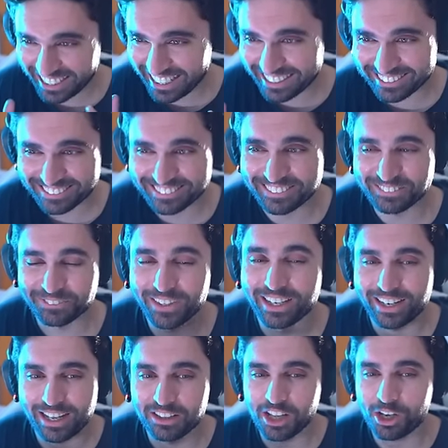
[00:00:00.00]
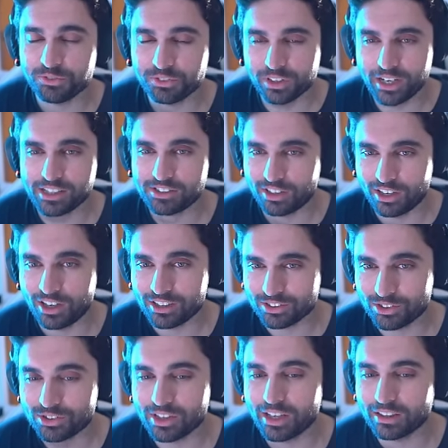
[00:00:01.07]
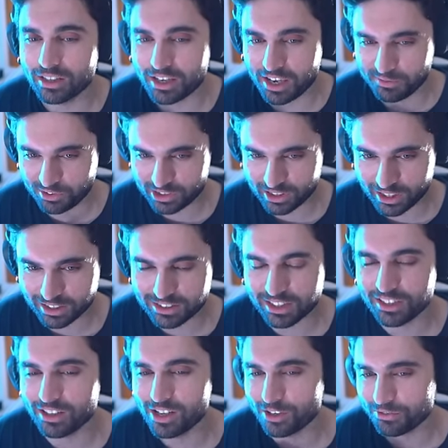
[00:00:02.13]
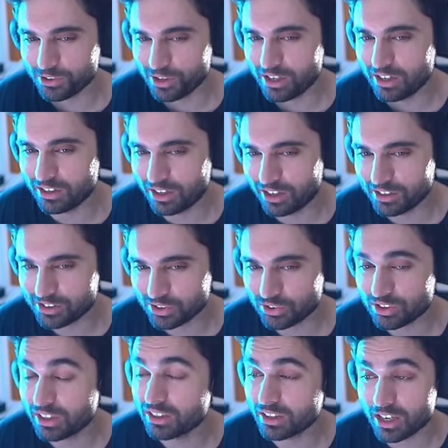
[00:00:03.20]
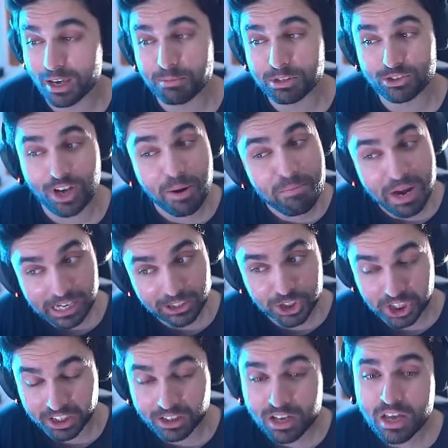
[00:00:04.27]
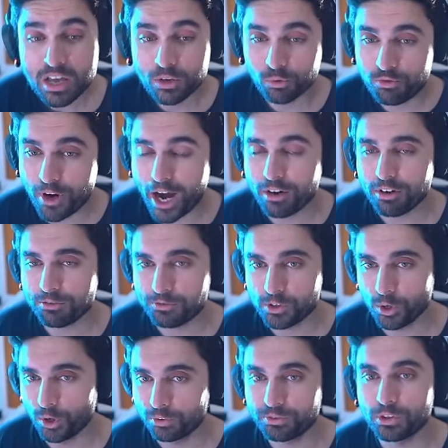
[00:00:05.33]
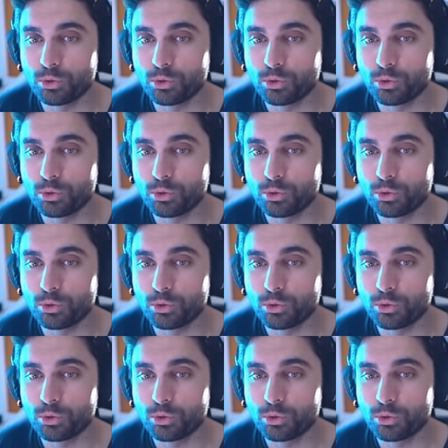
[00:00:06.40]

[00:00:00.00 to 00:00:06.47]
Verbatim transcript: I don't know. But a lot of you guys are also saying the game sucks, and a lot of you all are also saying the game is amazing. Very few of